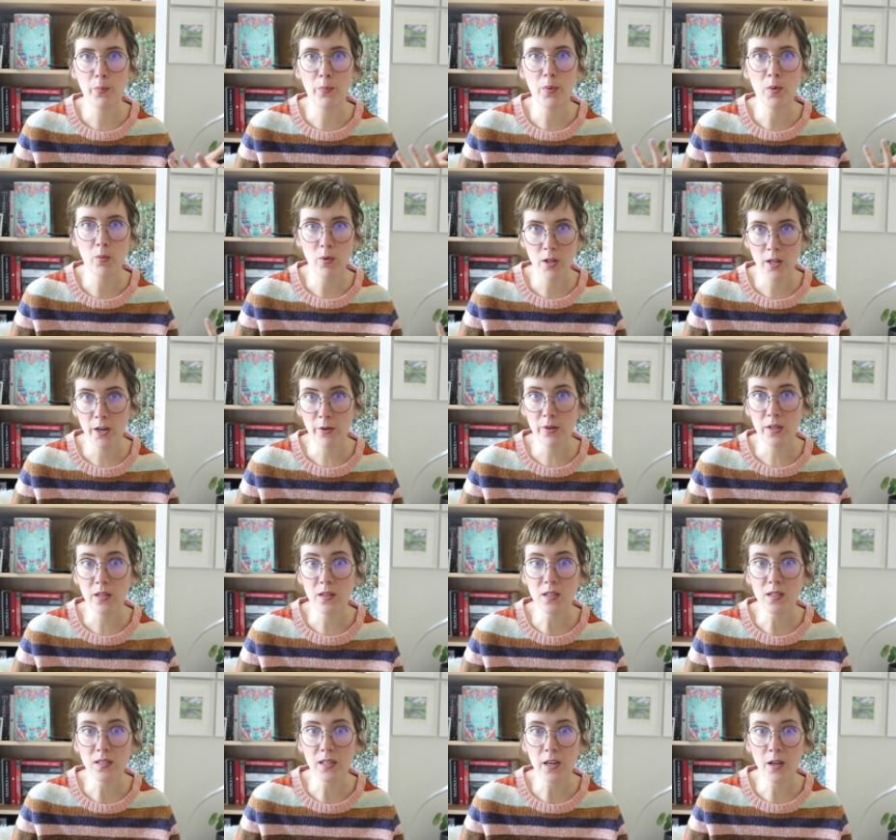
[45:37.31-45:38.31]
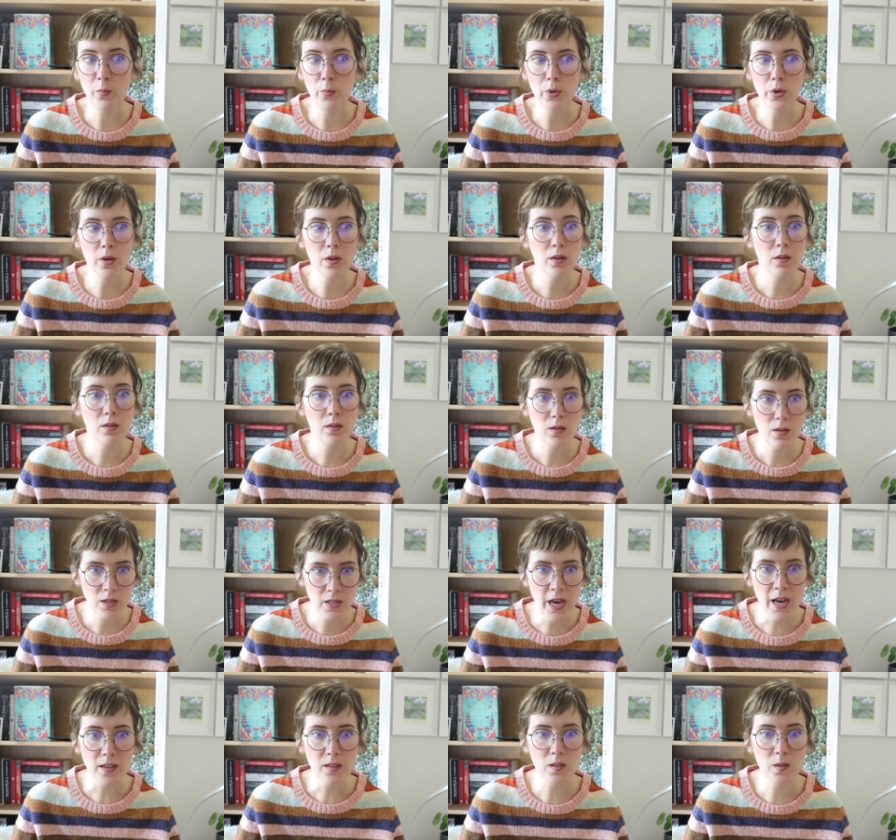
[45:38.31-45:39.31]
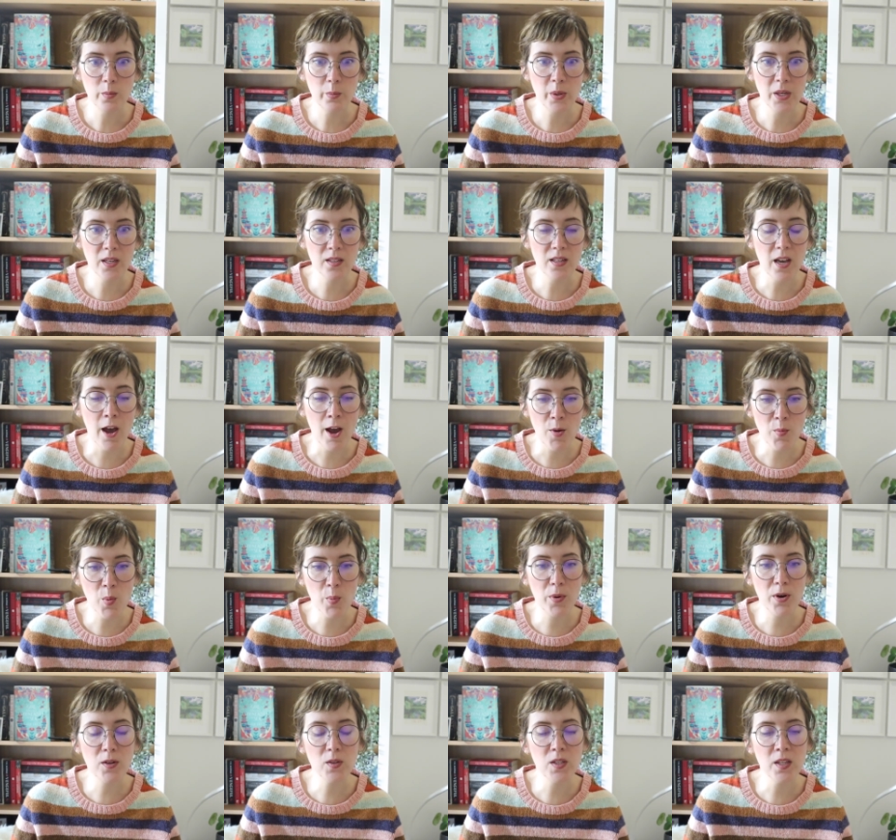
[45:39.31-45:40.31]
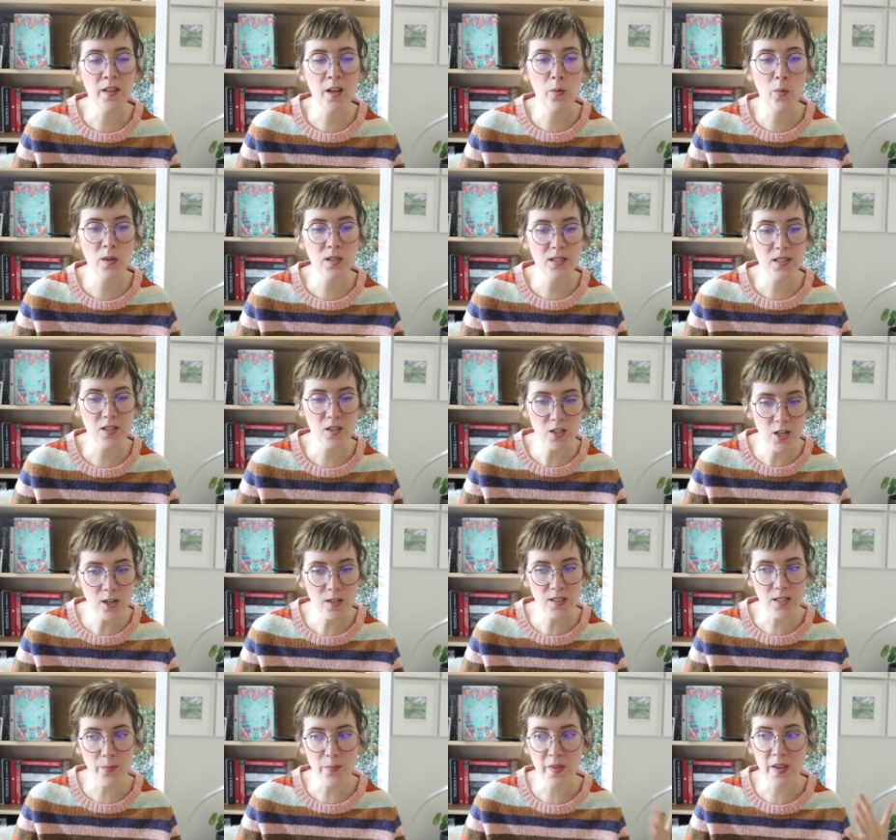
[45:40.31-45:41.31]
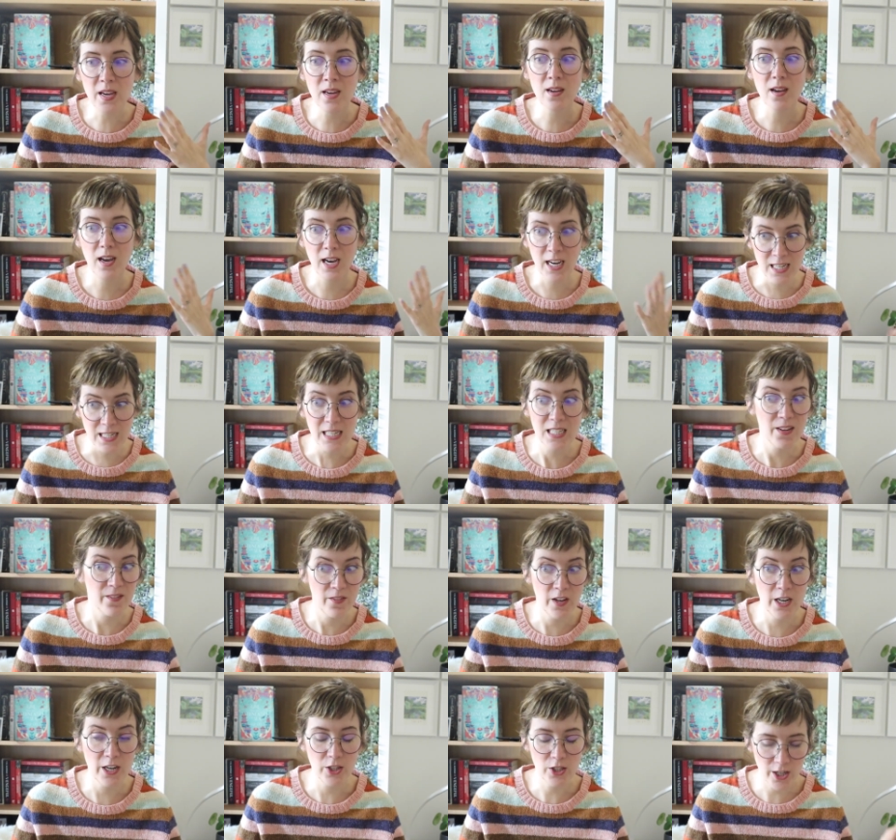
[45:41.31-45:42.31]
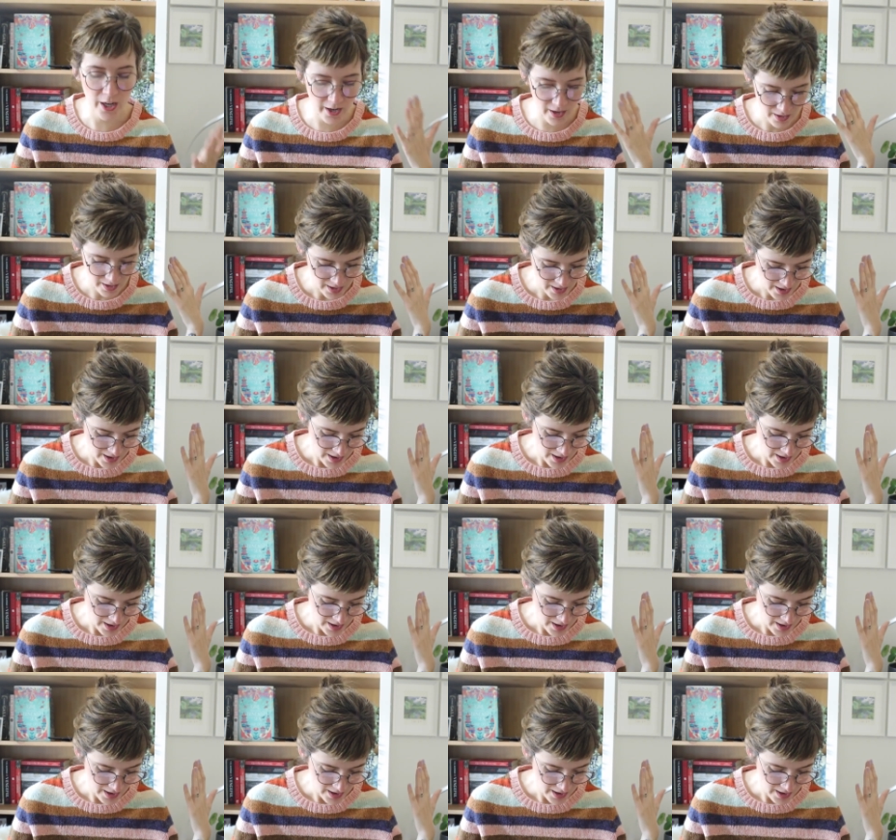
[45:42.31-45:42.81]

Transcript: But will I read the second book? Yes, because I'm a person that once I start something, I need to finish it.